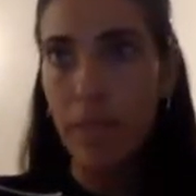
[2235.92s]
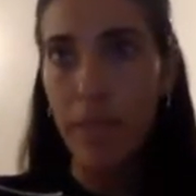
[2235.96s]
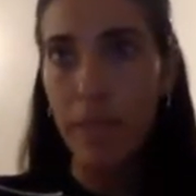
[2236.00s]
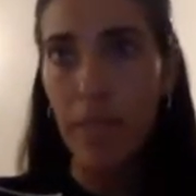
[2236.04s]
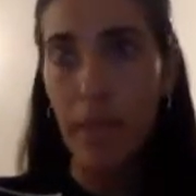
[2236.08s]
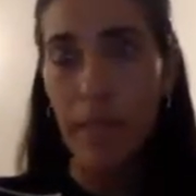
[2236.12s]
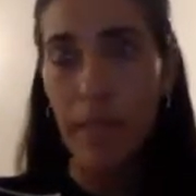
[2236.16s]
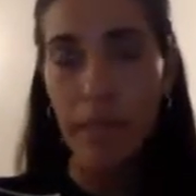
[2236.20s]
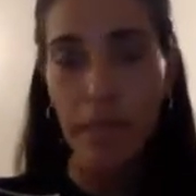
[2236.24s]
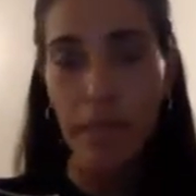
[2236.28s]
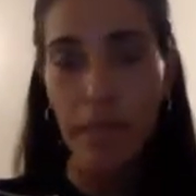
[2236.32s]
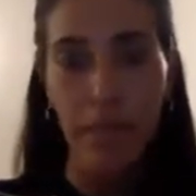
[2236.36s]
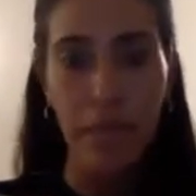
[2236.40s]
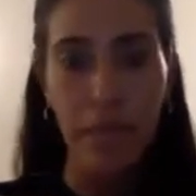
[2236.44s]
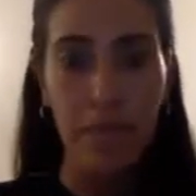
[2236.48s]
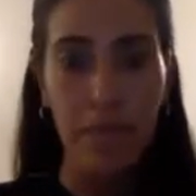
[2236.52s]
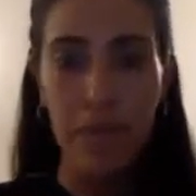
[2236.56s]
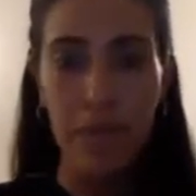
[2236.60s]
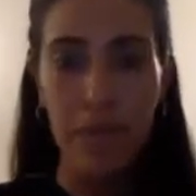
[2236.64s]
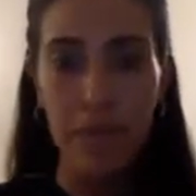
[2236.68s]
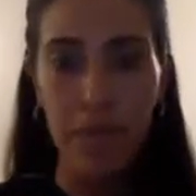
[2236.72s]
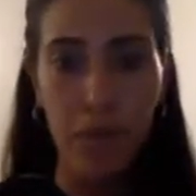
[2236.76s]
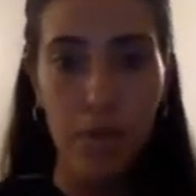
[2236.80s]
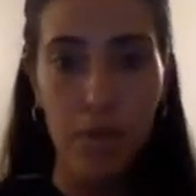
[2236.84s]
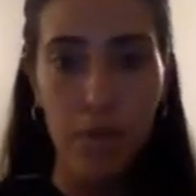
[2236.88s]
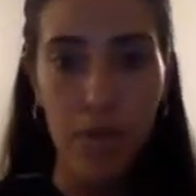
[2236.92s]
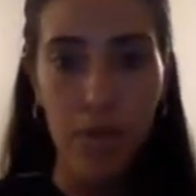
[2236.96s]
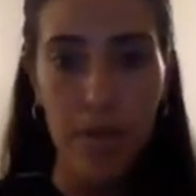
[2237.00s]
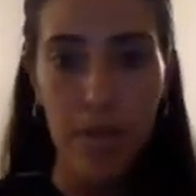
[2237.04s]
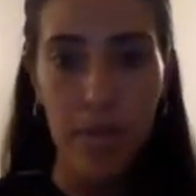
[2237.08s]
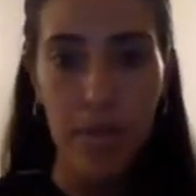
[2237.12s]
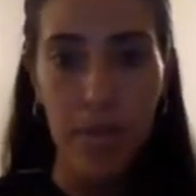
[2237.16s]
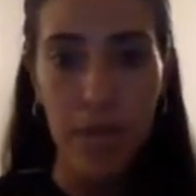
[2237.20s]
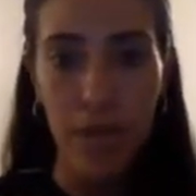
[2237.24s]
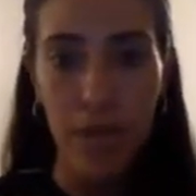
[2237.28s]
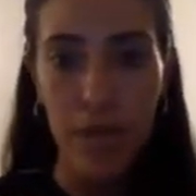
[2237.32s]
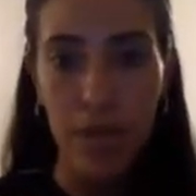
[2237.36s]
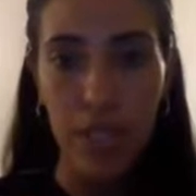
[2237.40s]
might be probably
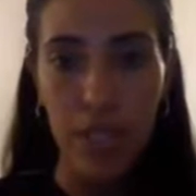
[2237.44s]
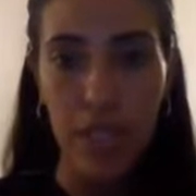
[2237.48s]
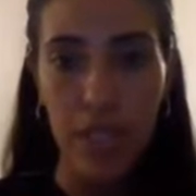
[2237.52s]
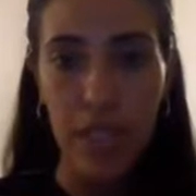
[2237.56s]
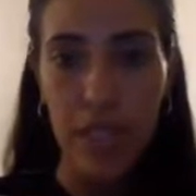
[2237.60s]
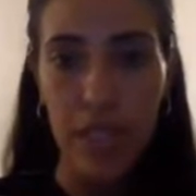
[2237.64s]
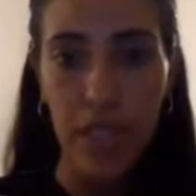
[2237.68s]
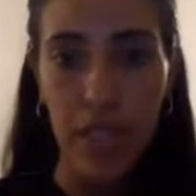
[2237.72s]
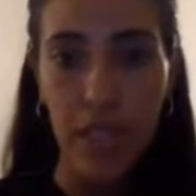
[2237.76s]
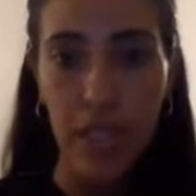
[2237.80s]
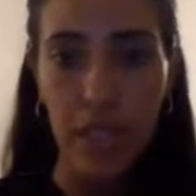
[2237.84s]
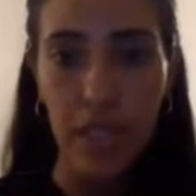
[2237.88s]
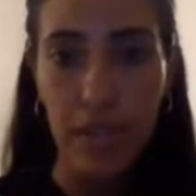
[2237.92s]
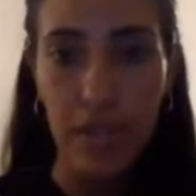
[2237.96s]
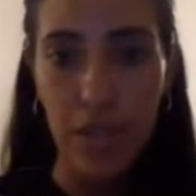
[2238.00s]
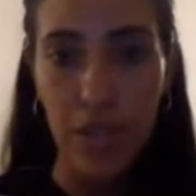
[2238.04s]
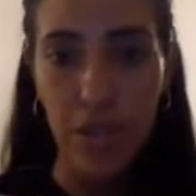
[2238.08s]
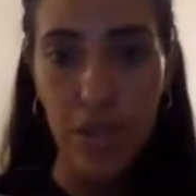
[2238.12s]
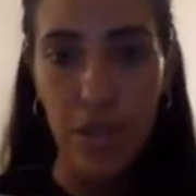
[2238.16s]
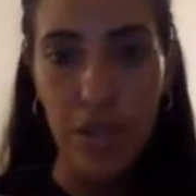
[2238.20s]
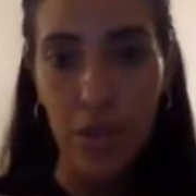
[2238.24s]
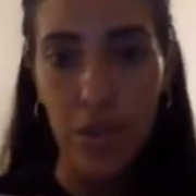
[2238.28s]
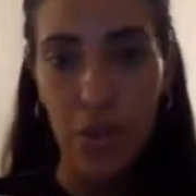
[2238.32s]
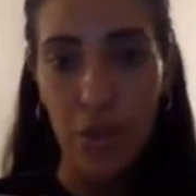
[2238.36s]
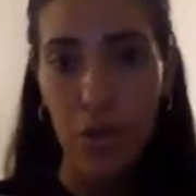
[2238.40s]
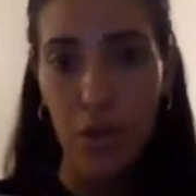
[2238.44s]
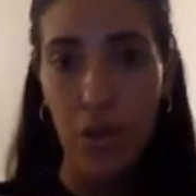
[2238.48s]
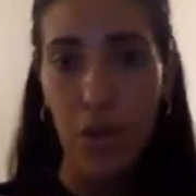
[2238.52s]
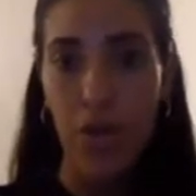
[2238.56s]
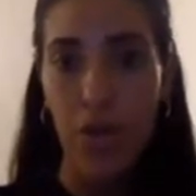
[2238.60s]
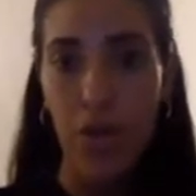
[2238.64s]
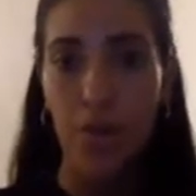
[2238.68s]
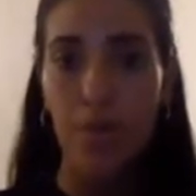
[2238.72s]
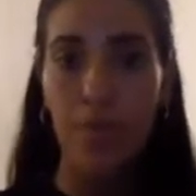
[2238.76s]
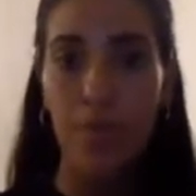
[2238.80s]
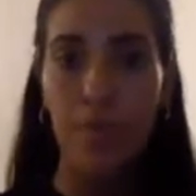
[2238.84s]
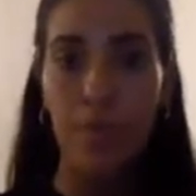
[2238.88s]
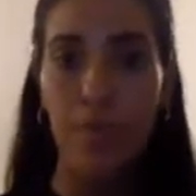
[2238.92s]
the closest thing to
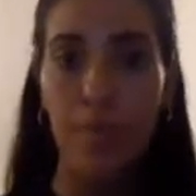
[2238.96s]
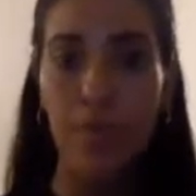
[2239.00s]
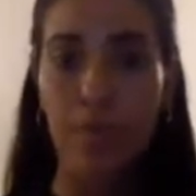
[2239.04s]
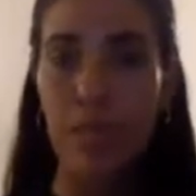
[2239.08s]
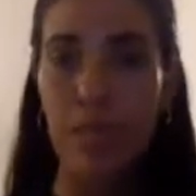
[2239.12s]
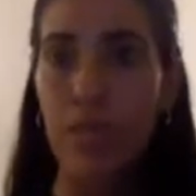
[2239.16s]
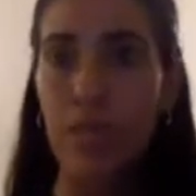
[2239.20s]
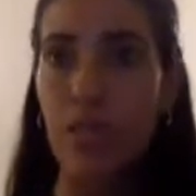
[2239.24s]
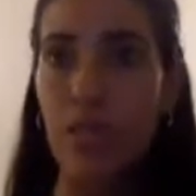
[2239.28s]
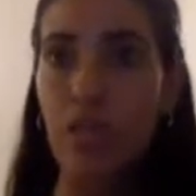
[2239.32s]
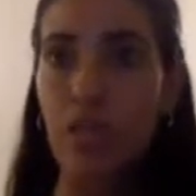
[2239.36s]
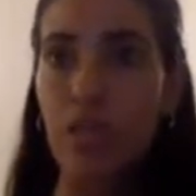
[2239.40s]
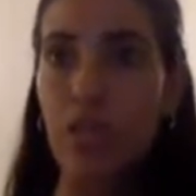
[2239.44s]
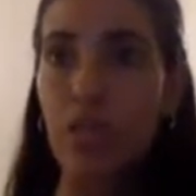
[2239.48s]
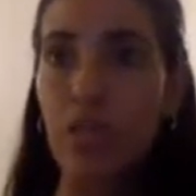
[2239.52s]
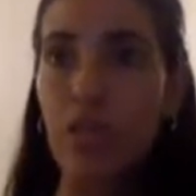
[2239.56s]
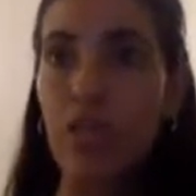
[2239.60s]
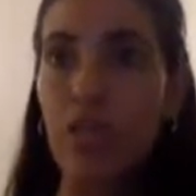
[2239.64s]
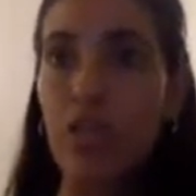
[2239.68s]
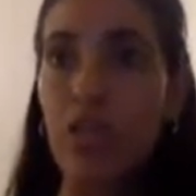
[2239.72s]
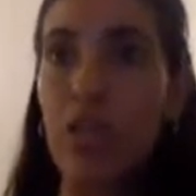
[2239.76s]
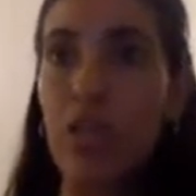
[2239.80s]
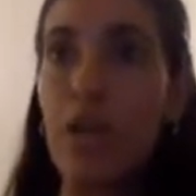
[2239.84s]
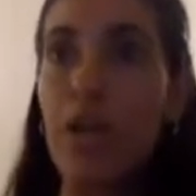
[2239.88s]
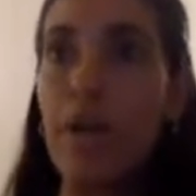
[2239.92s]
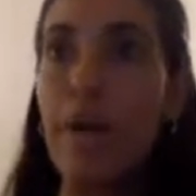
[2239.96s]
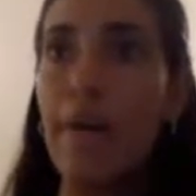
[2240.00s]
your business structure.